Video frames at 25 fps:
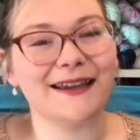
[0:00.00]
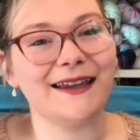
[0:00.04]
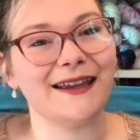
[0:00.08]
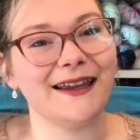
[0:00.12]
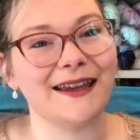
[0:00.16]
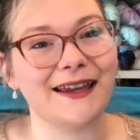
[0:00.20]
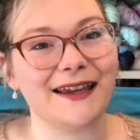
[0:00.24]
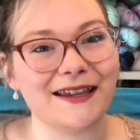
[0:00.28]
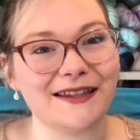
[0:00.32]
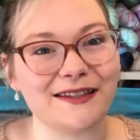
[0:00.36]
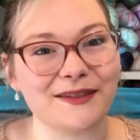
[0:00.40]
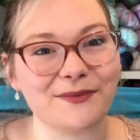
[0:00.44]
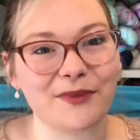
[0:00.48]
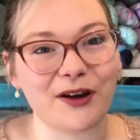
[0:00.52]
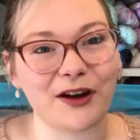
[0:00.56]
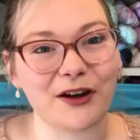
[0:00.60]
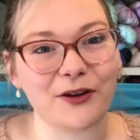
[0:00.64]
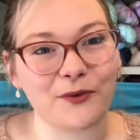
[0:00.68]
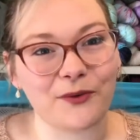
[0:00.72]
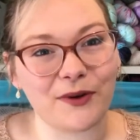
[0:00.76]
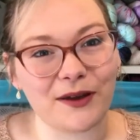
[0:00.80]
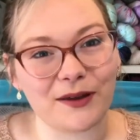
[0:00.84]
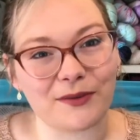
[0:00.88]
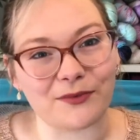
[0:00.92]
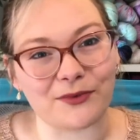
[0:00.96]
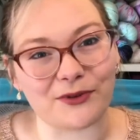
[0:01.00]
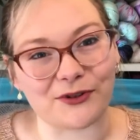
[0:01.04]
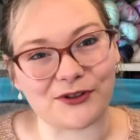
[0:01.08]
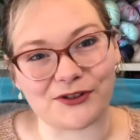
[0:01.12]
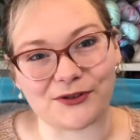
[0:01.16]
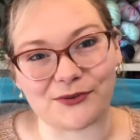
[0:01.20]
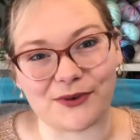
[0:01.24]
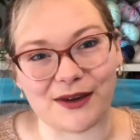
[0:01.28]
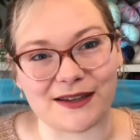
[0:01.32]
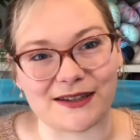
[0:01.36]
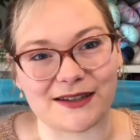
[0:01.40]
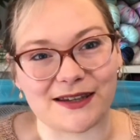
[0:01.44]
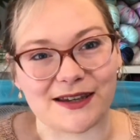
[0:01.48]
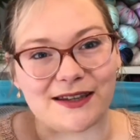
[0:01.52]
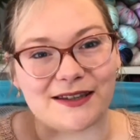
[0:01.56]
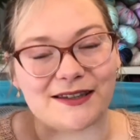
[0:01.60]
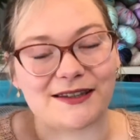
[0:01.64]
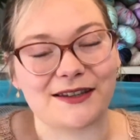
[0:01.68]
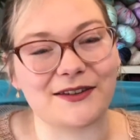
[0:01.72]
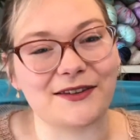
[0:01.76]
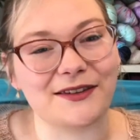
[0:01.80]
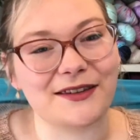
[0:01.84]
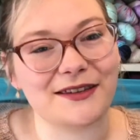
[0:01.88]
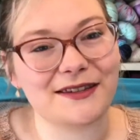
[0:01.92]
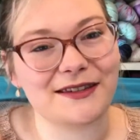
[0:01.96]
It's my Whitmoor sweater. So
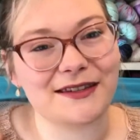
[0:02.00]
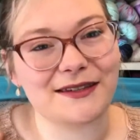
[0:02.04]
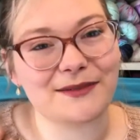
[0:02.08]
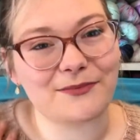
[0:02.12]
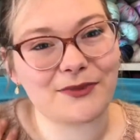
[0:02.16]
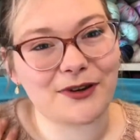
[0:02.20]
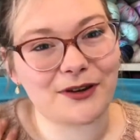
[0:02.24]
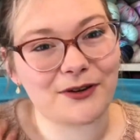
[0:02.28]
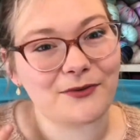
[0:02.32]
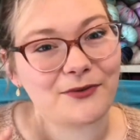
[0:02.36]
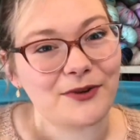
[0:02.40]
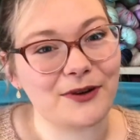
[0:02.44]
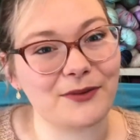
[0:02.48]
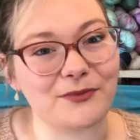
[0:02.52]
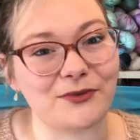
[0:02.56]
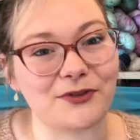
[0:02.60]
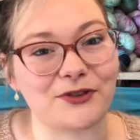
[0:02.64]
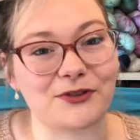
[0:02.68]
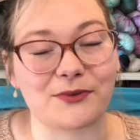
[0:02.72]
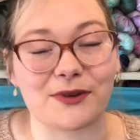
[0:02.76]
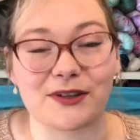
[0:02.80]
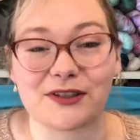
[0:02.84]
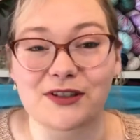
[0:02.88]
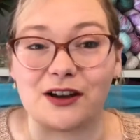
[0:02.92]
this is my Whitmoor sweater.